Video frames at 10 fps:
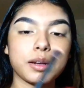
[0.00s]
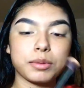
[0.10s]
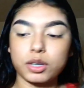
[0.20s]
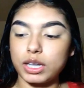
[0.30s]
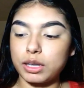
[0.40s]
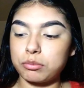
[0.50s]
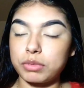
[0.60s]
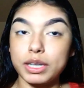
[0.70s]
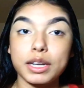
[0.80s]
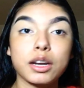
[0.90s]
I'm gonna go ahead
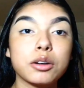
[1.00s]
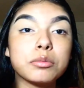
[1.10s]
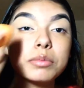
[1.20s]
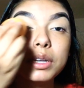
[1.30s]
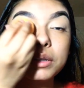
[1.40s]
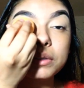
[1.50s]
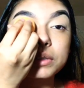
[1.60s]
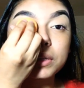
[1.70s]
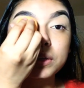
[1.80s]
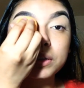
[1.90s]
and blend out my
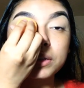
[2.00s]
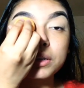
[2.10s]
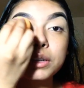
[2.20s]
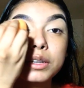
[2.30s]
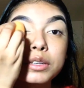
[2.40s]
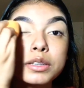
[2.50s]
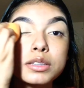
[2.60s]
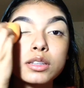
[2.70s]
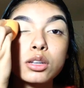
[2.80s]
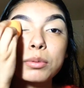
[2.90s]
concealer
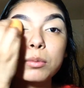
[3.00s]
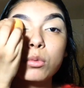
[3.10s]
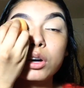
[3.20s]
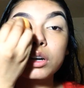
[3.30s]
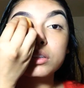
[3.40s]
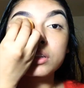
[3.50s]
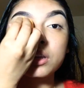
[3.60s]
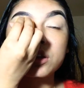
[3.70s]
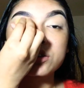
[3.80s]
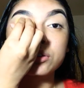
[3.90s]
just a little bit more so
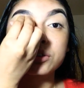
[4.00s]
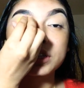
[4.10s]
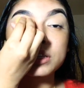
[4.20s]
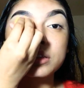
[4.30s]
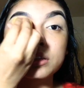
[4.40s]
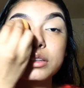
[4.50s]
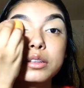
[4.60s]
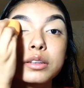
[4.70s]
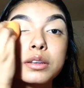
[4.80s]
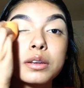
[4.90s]
that there's no pieces.